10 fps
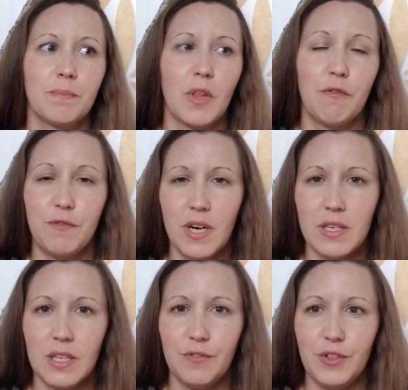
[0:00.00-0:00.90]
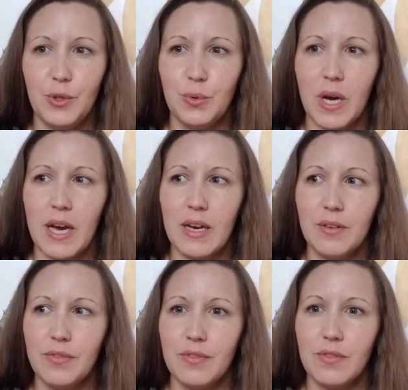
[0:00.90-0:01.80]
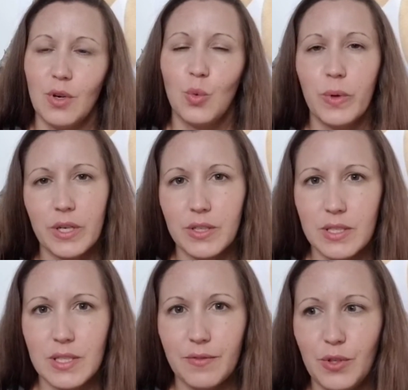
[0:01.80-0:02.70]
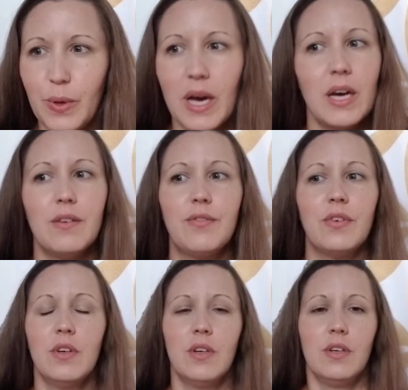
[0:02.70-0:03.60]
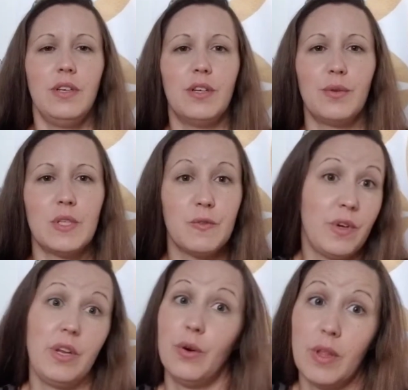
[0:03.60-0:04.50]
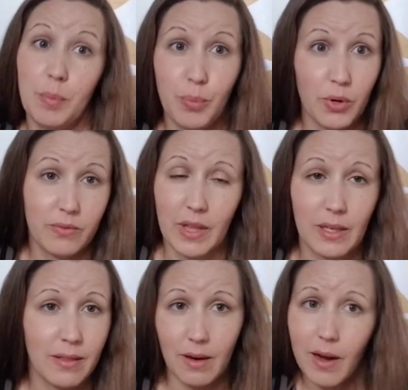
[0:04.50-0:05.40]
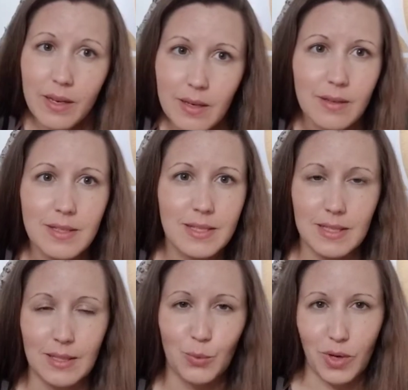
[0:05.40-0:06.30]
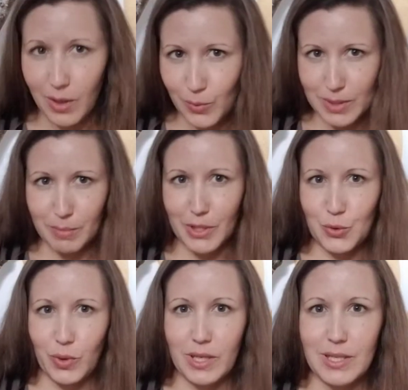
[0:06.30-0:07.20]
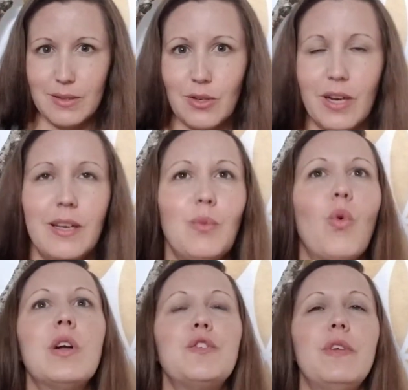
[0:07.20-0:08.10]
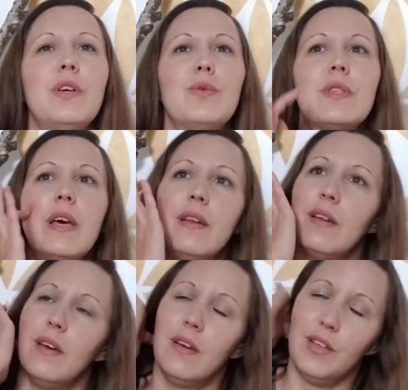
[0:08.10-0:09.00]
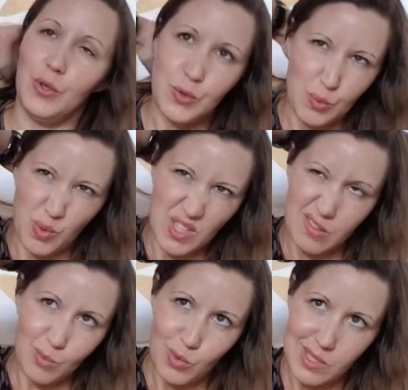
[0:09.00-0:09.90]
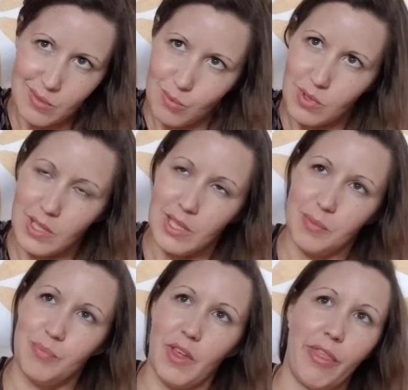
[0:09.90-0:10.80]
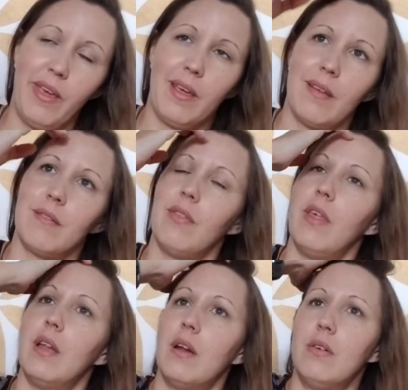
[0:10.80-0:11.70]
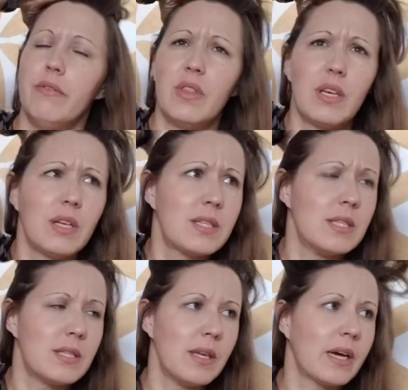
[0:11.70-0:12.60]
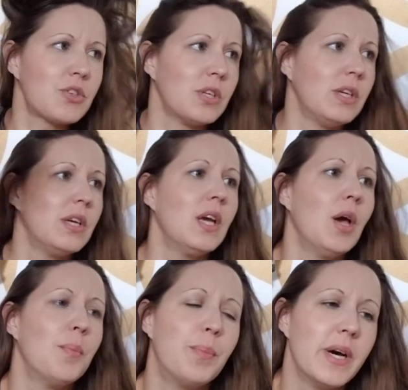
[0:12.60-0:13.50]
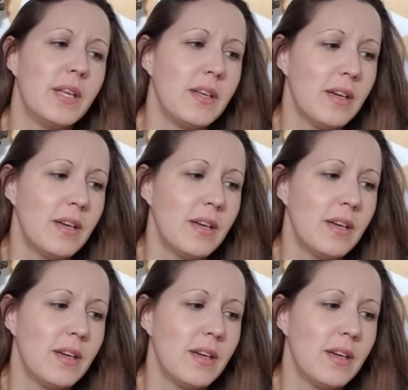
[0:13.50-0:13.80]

fun. If you have awareness, if you have you know, this video that like that I didn't see when I was in my 20s or I didn't watch videos then. YouTube wasn't wasn't really a thing then. I don't even think it existed actually. But